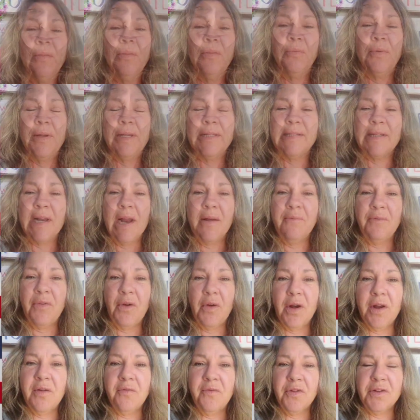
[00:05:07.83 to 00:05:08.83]
The reason I'm
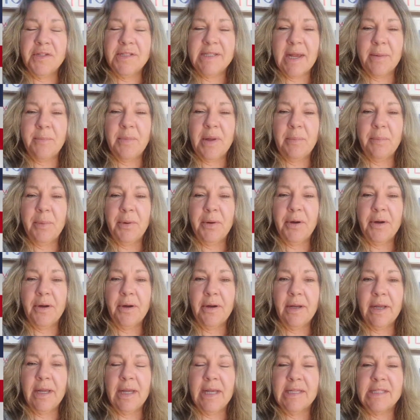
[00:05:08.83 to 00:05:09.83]
voting for Semi Bird
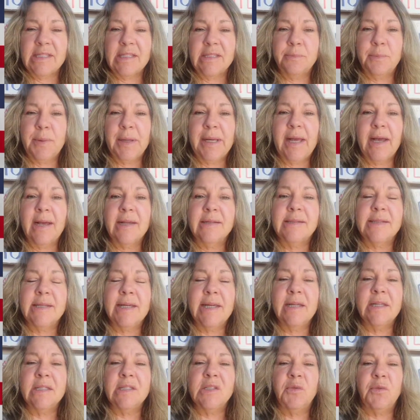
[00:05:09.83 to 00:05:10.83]
is because
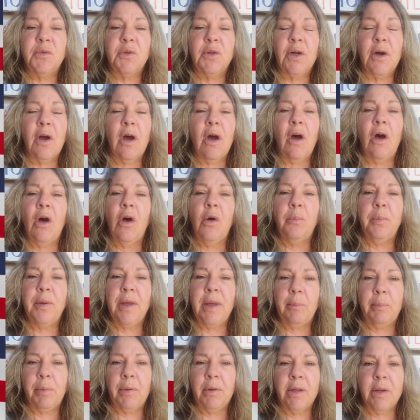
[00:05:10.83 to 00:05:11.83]
he is for all
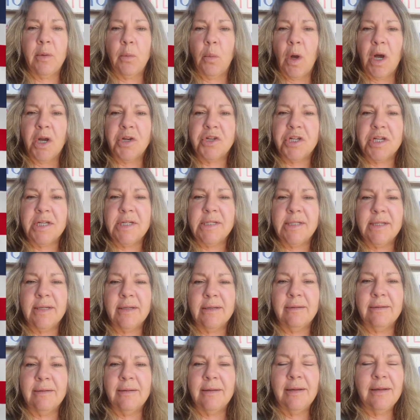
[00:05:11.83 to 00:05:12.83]
people in
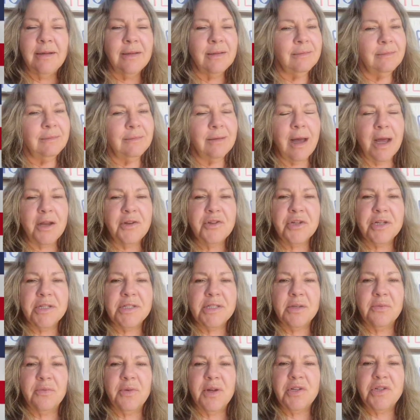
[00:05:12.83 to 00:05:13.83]
Washington, not
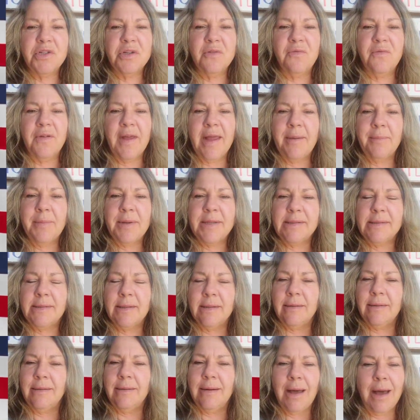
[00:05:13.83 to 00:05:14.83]
just the rich and famous
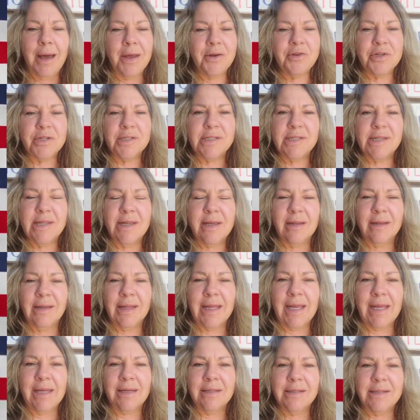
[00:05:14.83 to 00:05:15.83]
and not just the
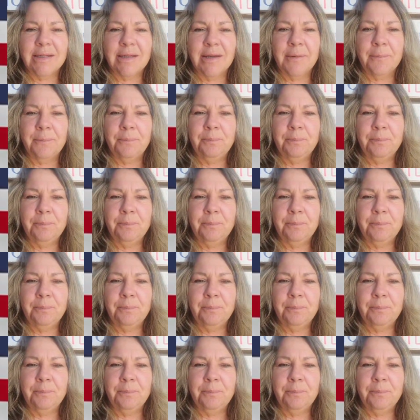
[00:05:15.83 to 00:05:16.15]
elite.